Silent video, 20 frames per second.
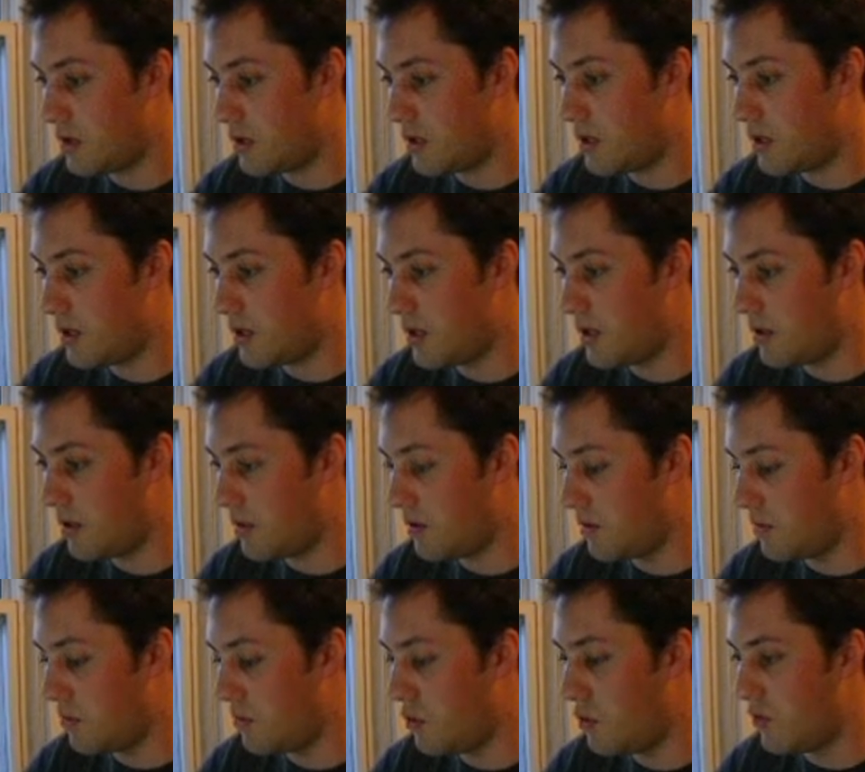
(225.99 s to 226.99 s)
Only
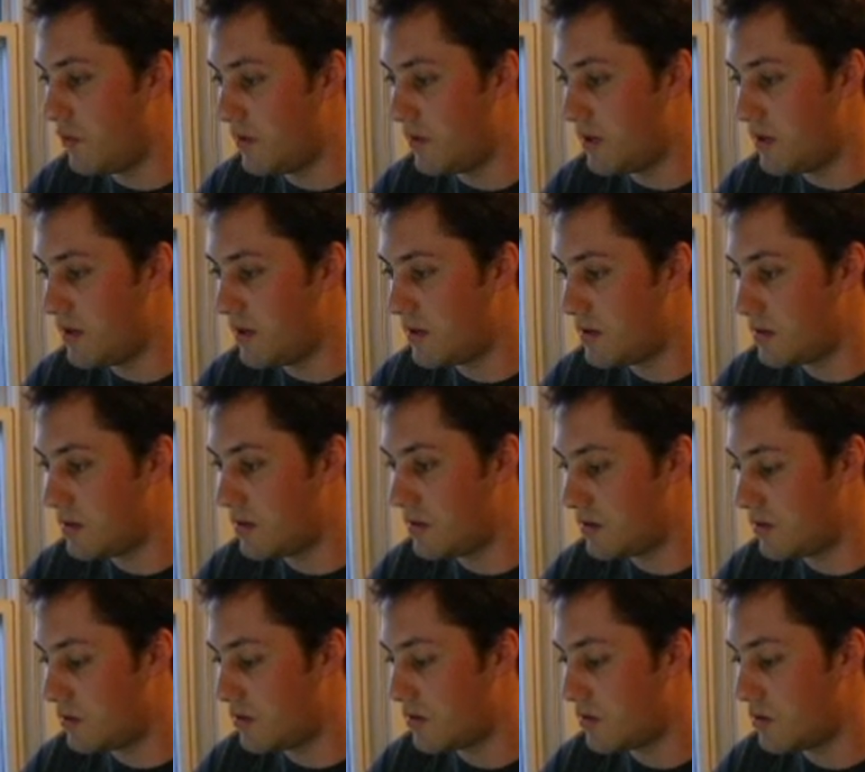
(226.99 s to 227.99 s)
in the
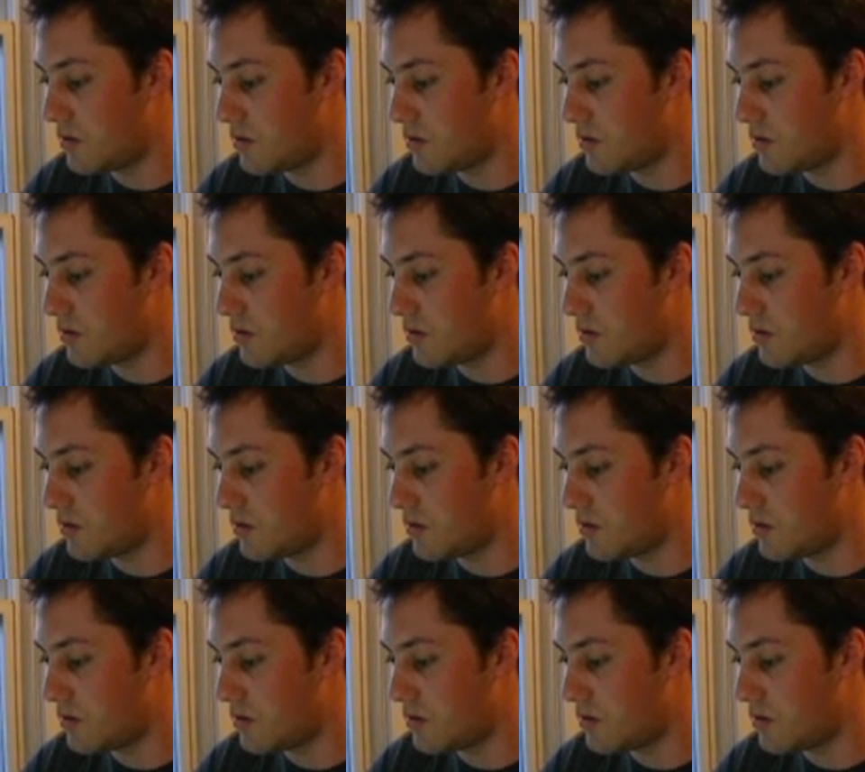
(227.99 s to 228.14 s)
Movies